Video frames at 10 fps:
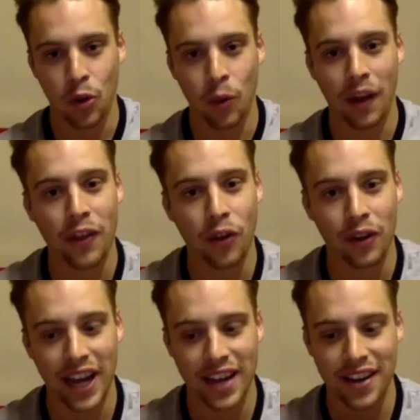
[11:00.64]
where they're
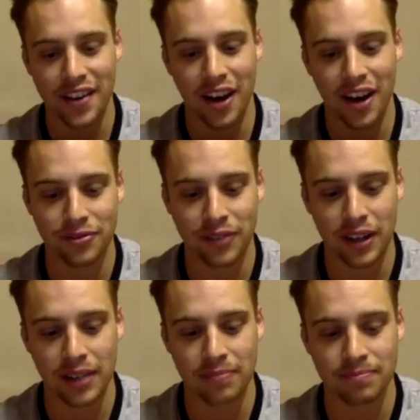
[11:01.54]
not getting enough,
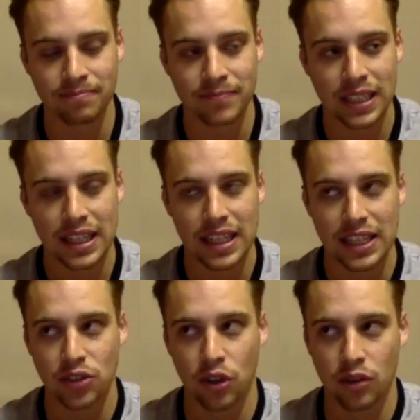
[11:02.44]
um,
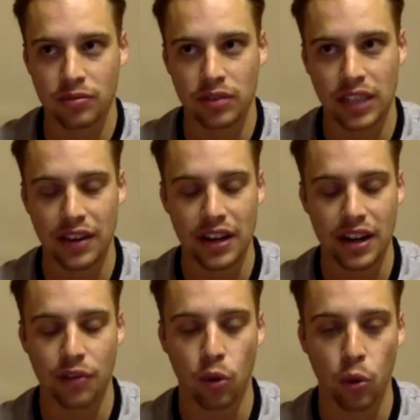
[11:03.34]
it's not getting
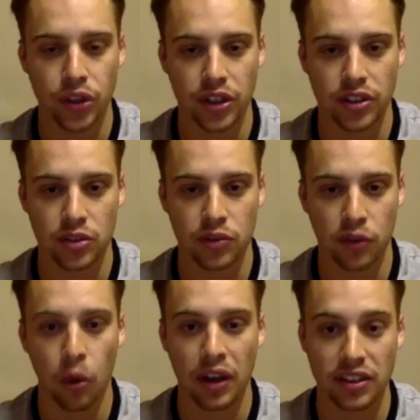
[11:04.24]
enough audience
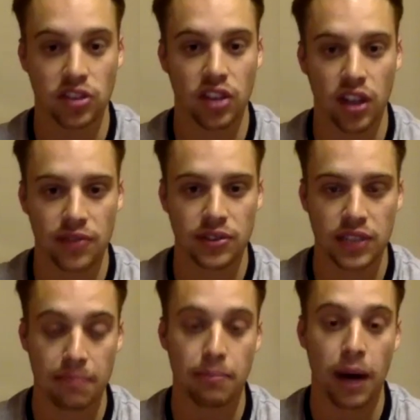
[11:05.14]
for what it deserves,
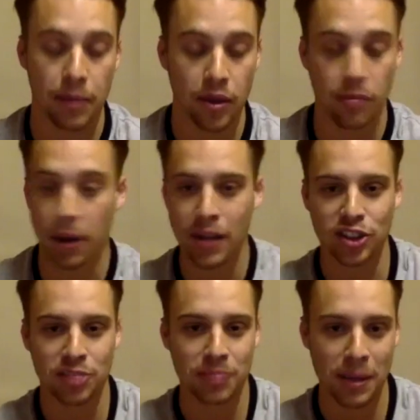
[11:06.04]
in my mm. opinion. Maybe
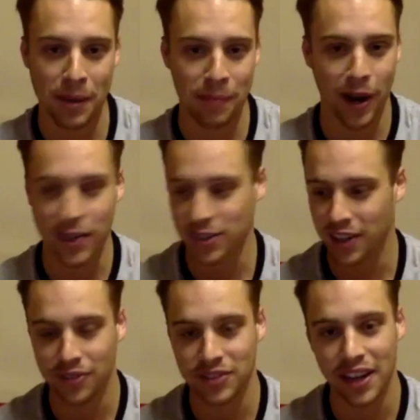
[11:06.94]
that's just me being biased. I
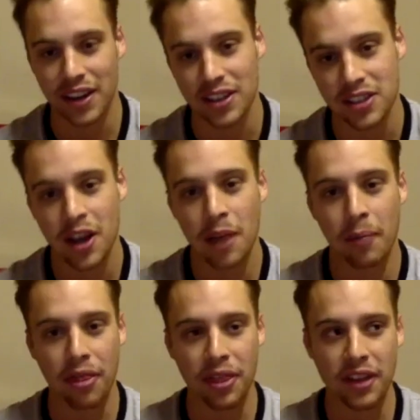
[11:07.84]
love tennis.
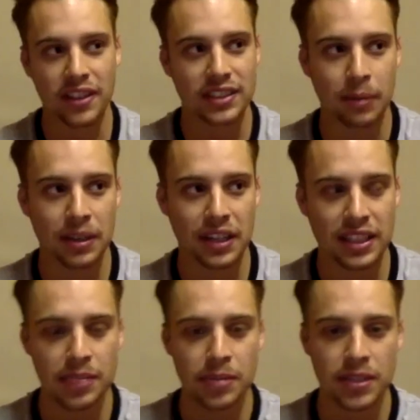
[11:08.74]
But I think there's something
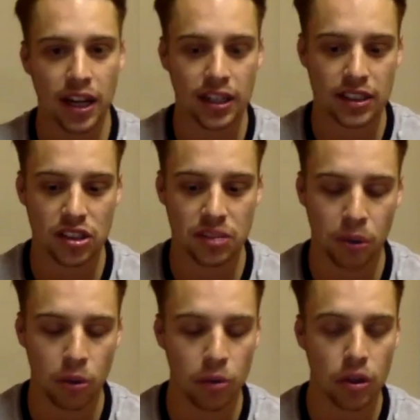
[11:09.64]
needs to be done in the
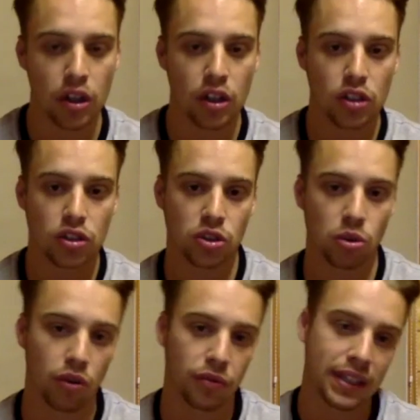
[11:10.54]
sport to
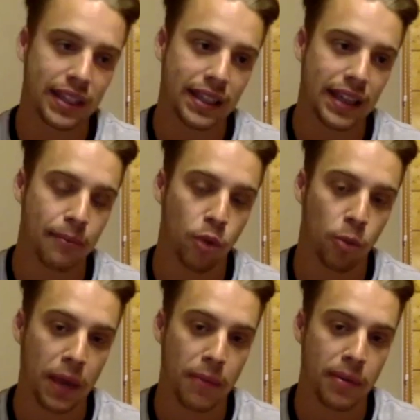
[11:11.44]
sort of get more
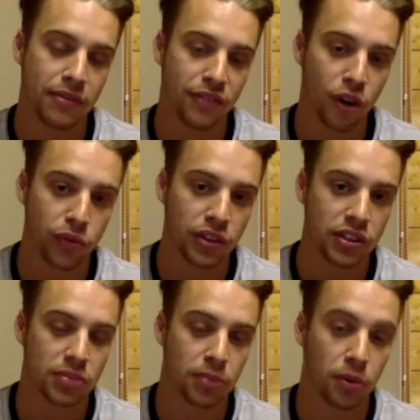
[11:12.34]
people involved in
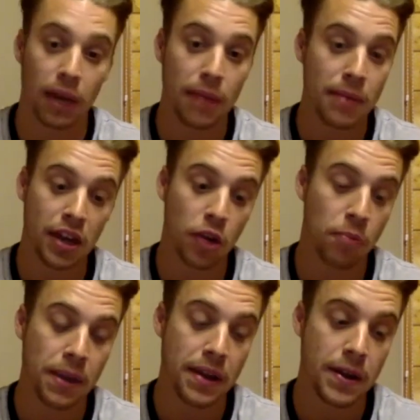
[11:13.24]
the sport. Maybe it
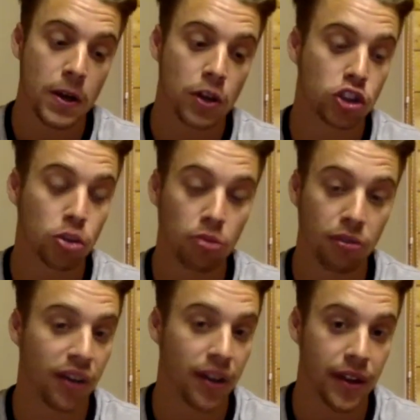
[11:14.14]
could be to do with
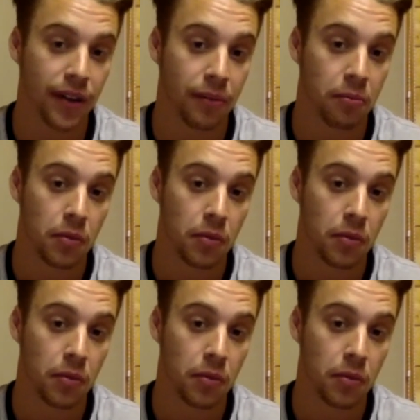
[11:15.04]
funding